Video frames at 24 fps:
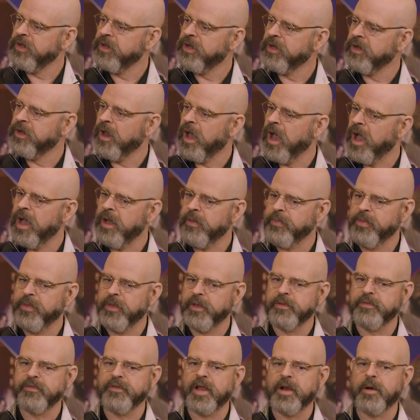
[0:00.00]
and uh,
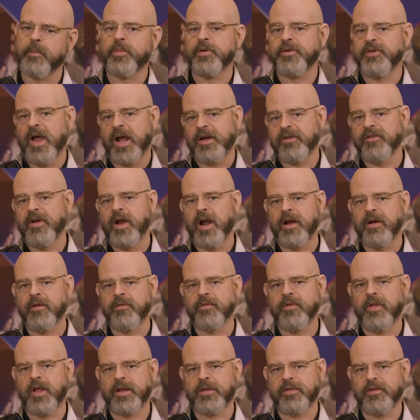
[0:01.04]
the data protection end
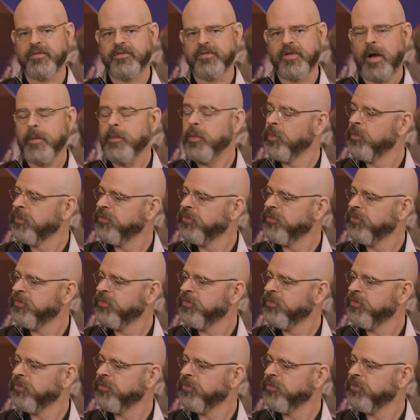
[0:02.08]
of like the cyber